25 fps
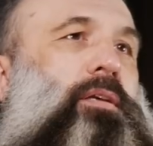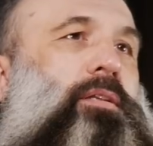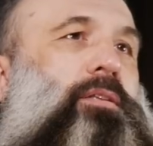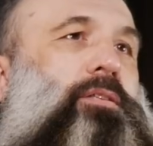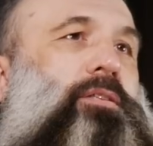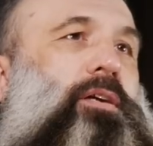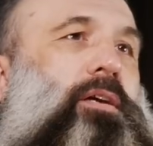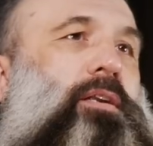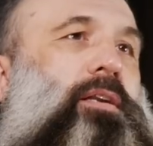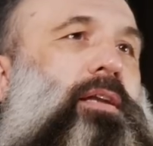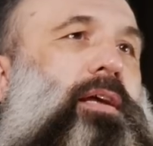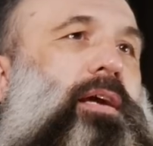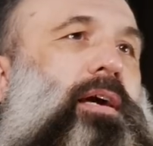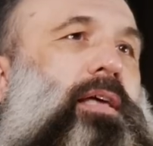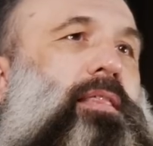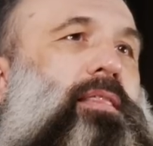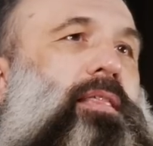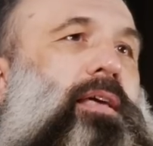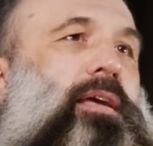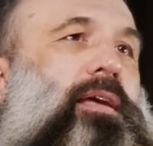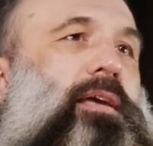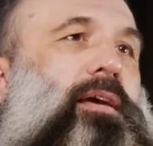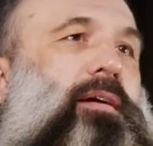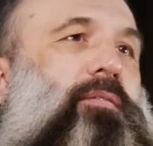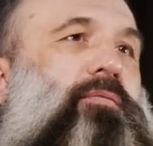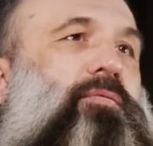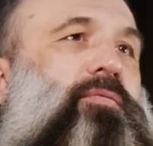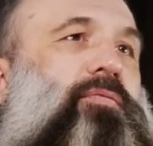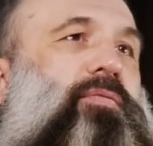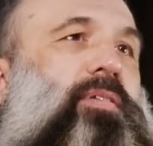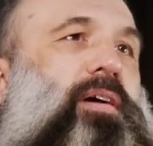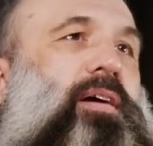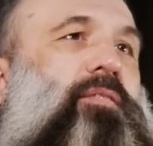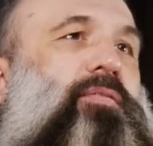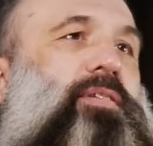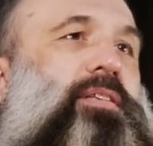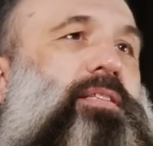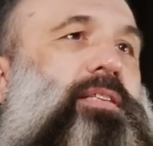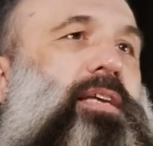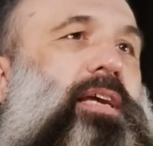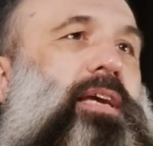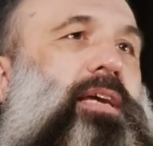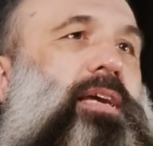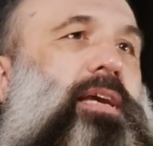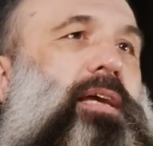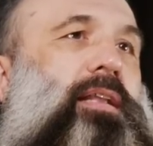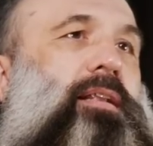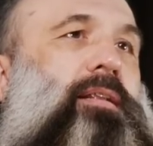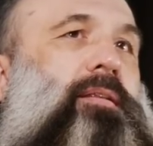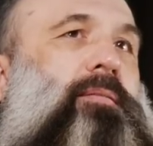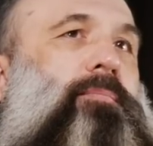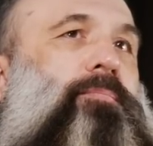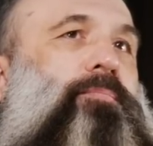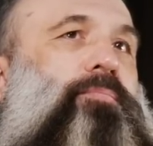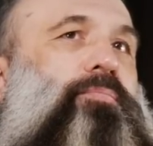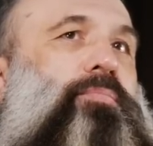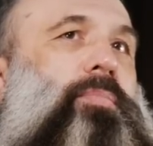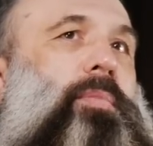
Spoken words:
journey I think I've ever taken,